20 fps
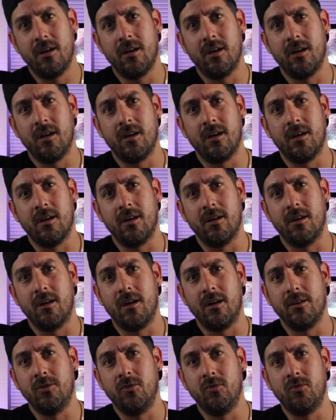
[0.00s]

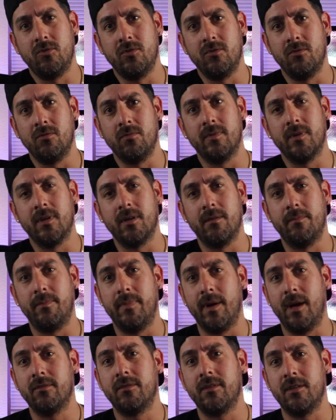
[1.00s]
on YouTube
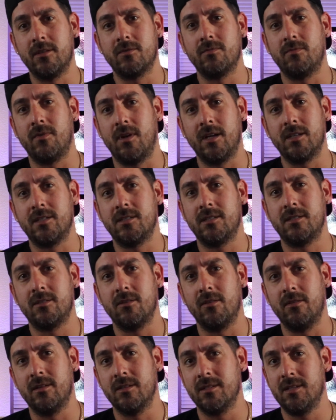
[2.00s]
about this watch.
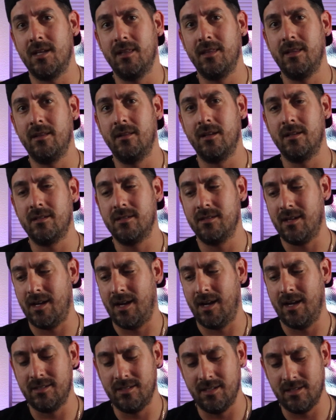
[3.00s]
So there's I
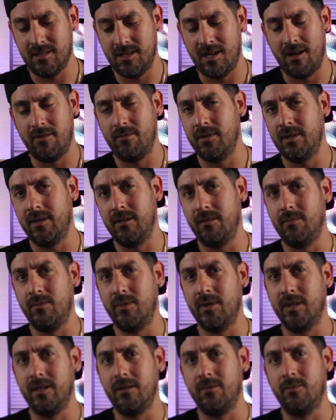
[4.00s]
guess it's not
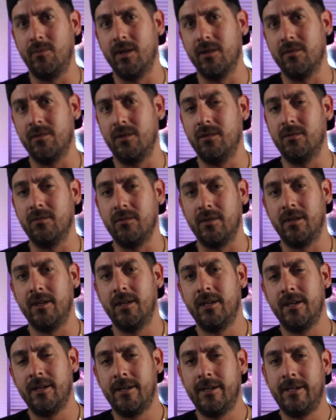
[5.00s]
really well known.
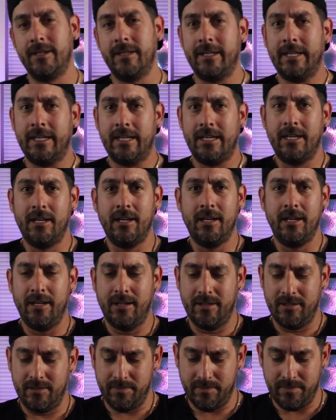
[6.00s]

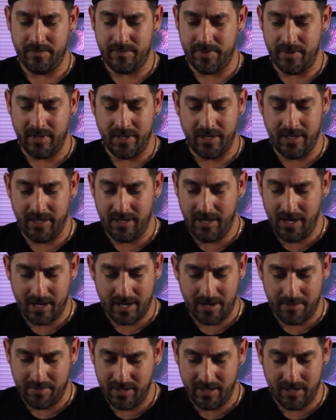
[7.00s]
But
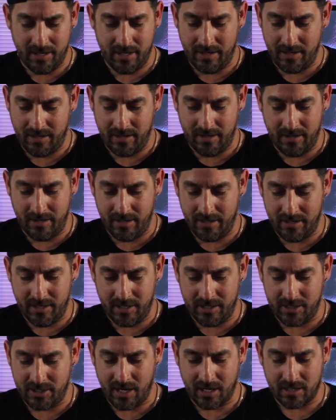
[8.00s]
yeah, I mean,
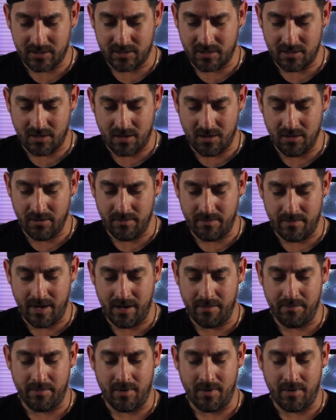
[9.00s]
it checks all of my